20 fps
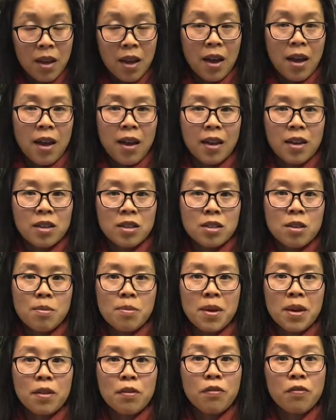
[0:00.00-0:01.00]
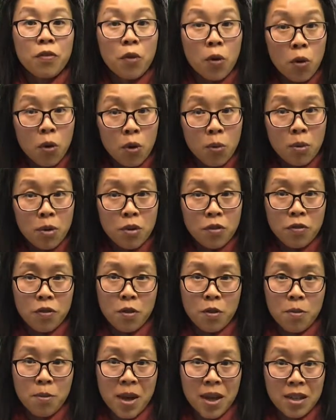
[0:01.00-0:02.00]
and the form of
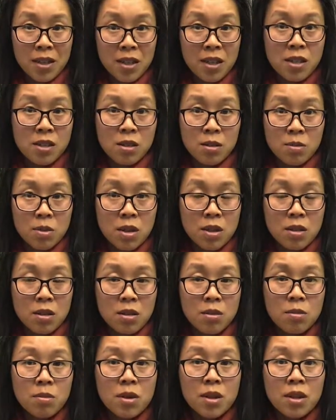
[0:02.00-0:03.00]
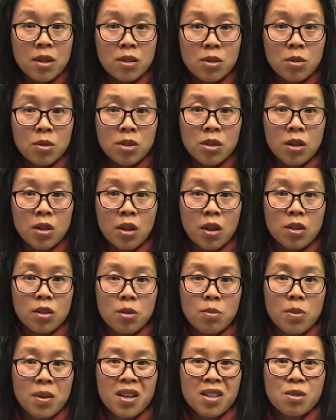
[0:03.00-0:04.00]
the magnesium in them is also going to
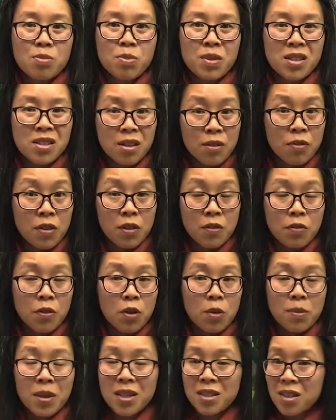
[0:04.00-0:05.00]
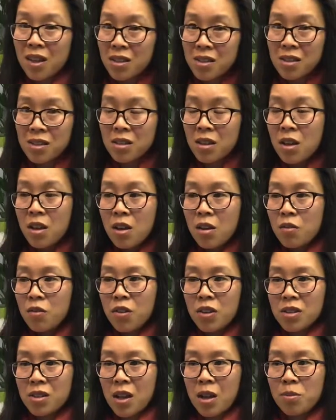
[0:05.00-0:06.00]
be a specific form that doesn't, for
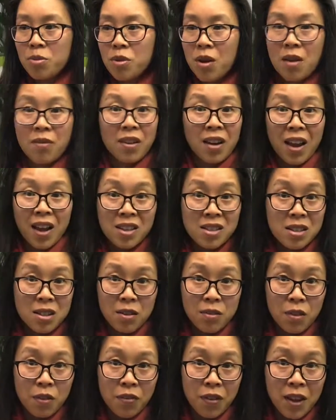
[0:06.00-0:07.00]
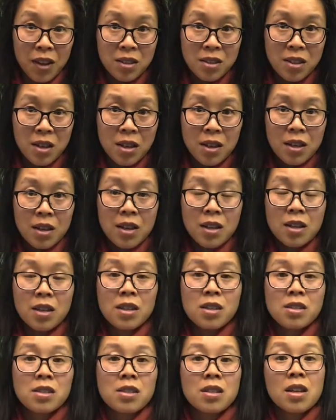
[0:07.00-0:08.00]
example, have a laxative effect. It
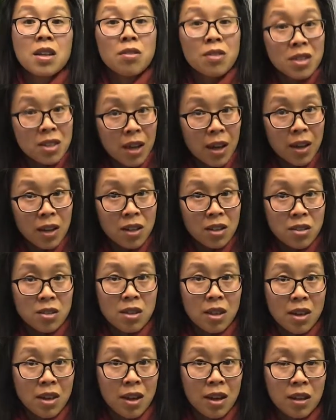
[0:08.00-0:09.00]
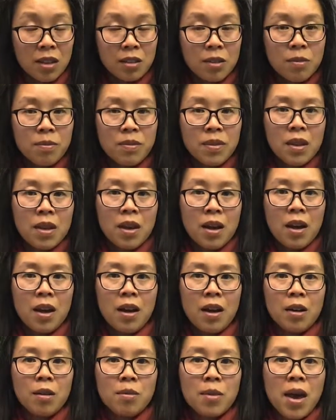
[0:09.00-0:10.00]
isn't irritating to the gut,
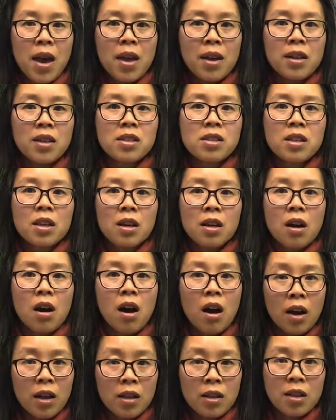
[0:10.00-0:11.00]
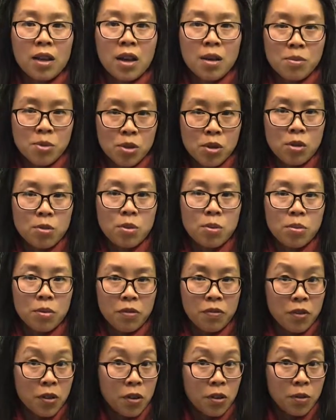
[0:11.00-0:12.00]
and it's a highly absorbable
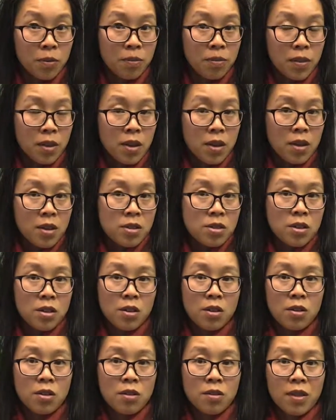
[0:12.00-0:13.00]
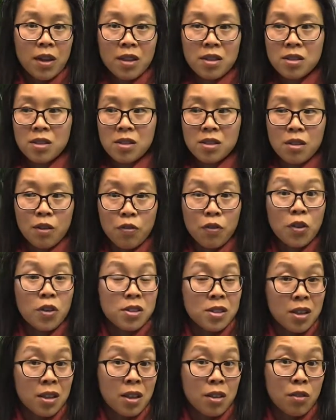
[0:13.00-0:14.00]
form. So that's the first
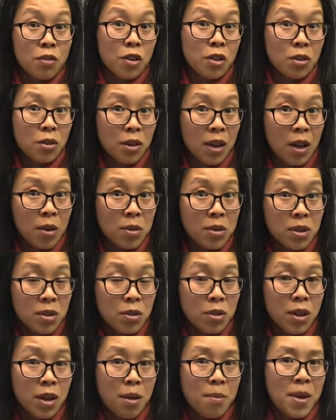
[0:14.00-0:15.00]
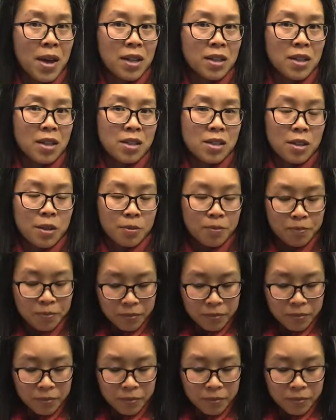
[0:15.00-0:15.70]
thing that you've got to look at when you look at our magnesium.